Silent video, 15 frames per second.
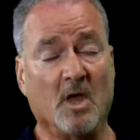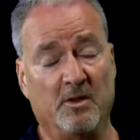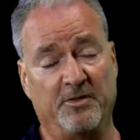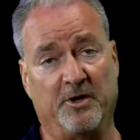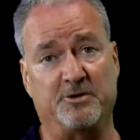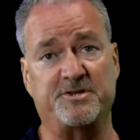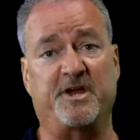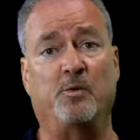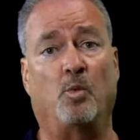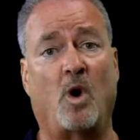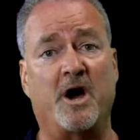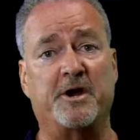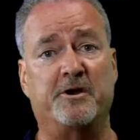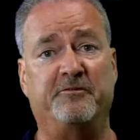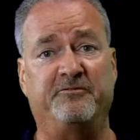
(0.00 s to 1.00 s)
There's a
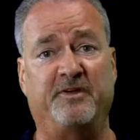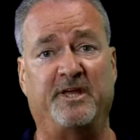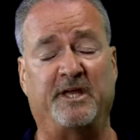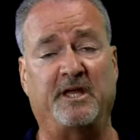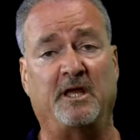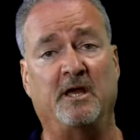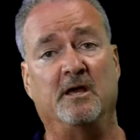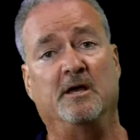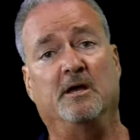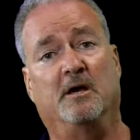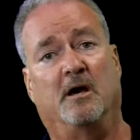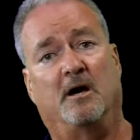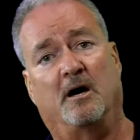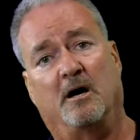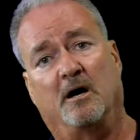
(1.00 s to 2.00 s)
wire fee
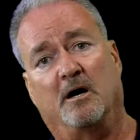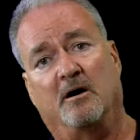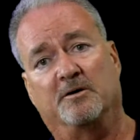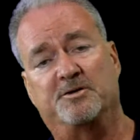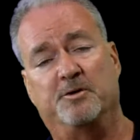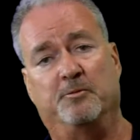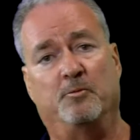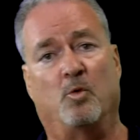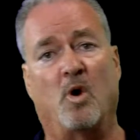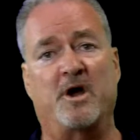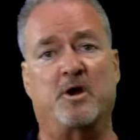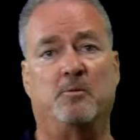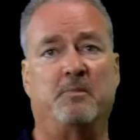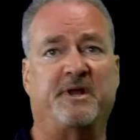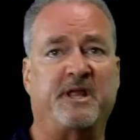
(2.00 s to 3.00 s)
to
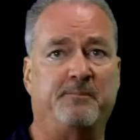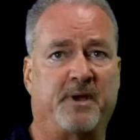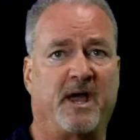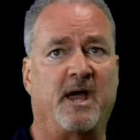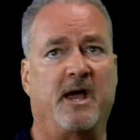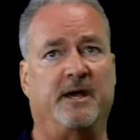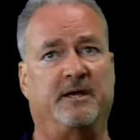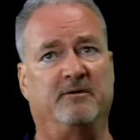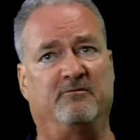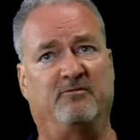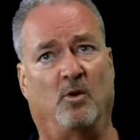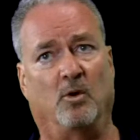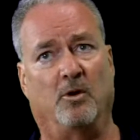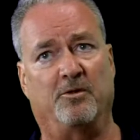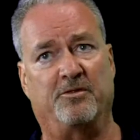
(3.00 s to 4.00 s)
wire money back and
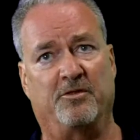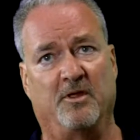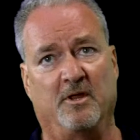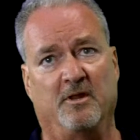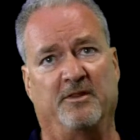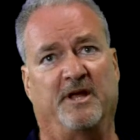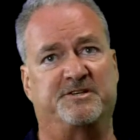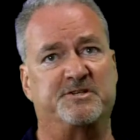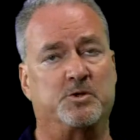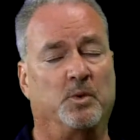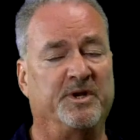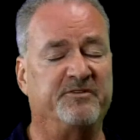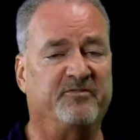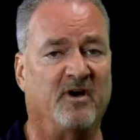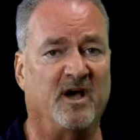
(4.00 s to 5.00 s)
forth. That's
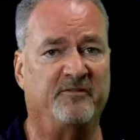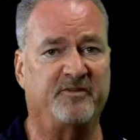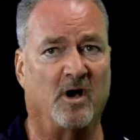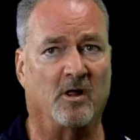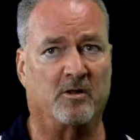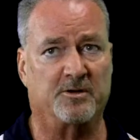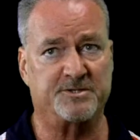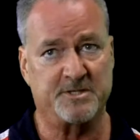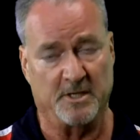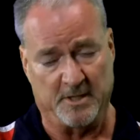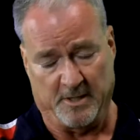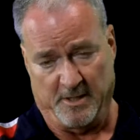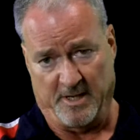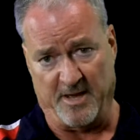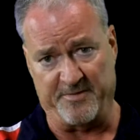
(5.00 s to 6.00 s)
$25.
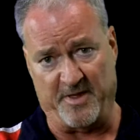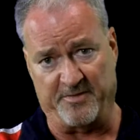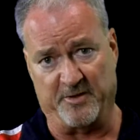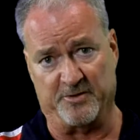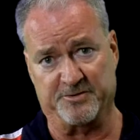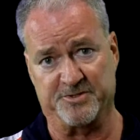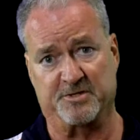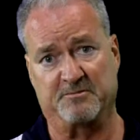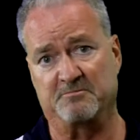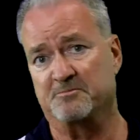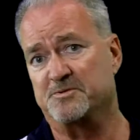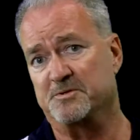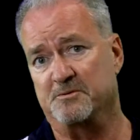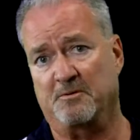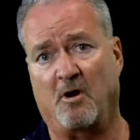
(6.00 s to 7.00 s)
And then there's
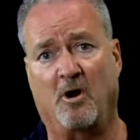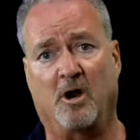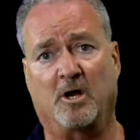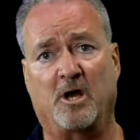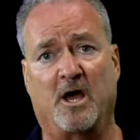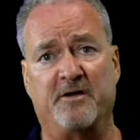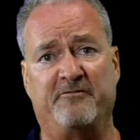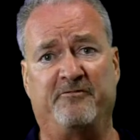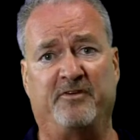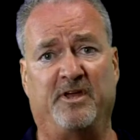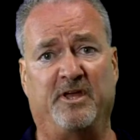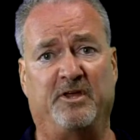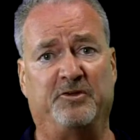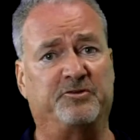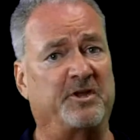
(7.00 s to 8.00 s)
archive
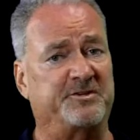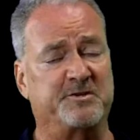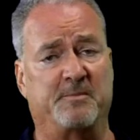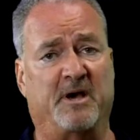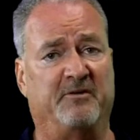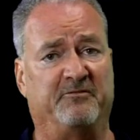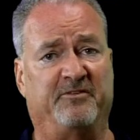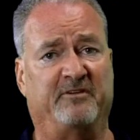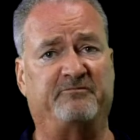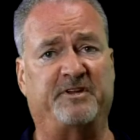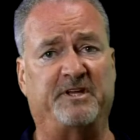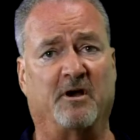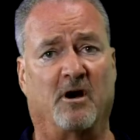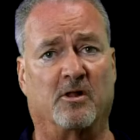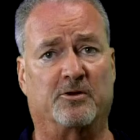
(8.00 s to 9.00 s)
fees. That's about
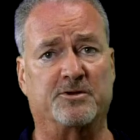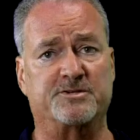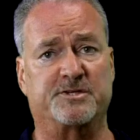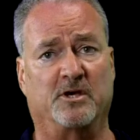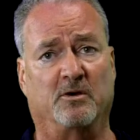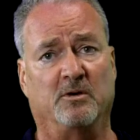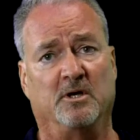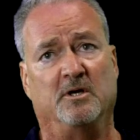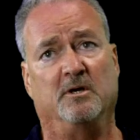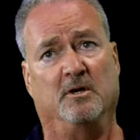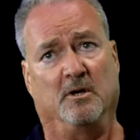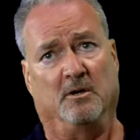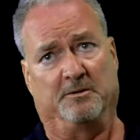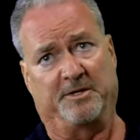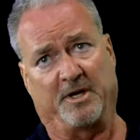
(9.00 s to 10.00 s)
$50. So,
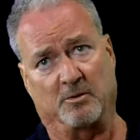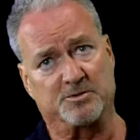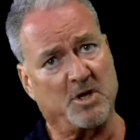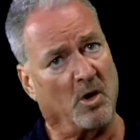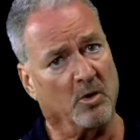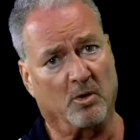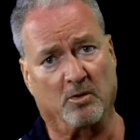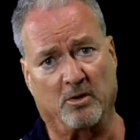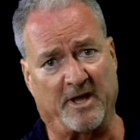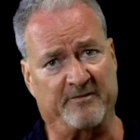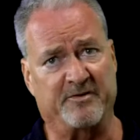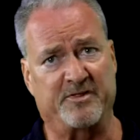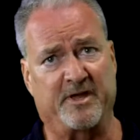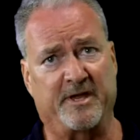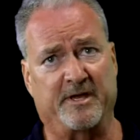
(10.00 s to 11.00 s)
total
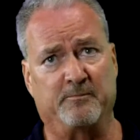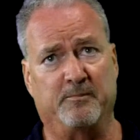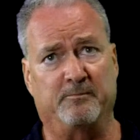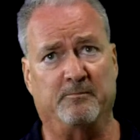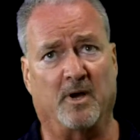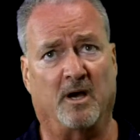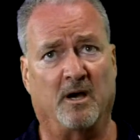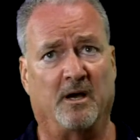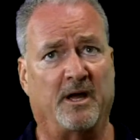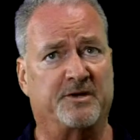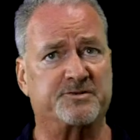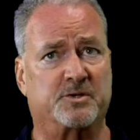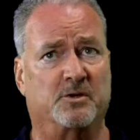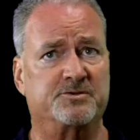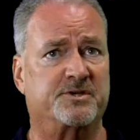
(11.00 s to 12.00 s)
everything,
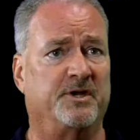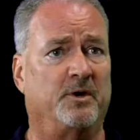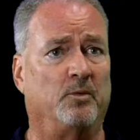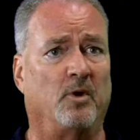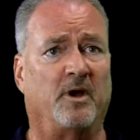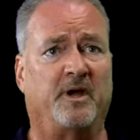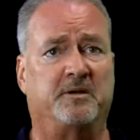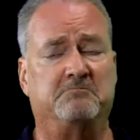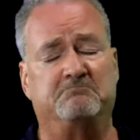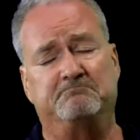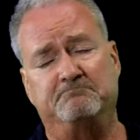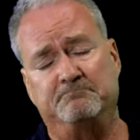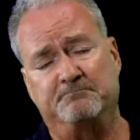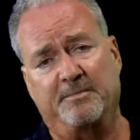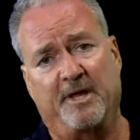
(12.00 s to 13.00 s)
escrow is going to run
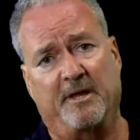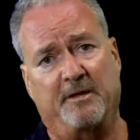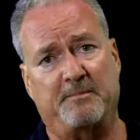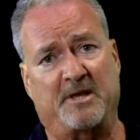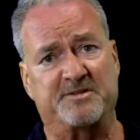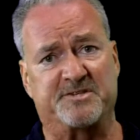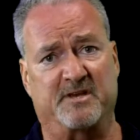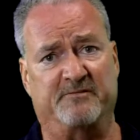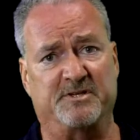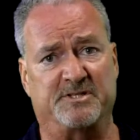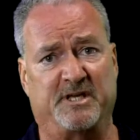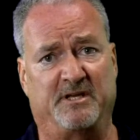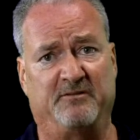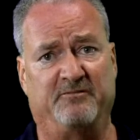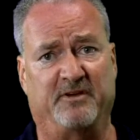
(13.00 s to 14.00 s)
about
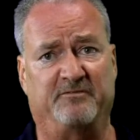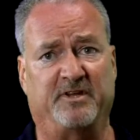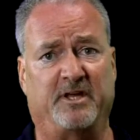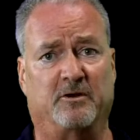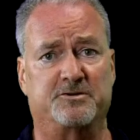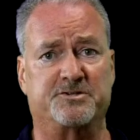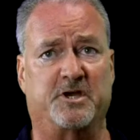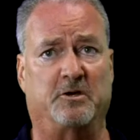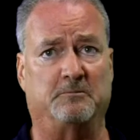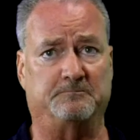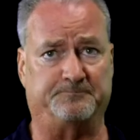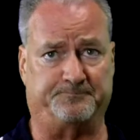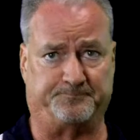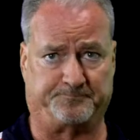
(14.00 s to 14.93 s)
$1,750 or so.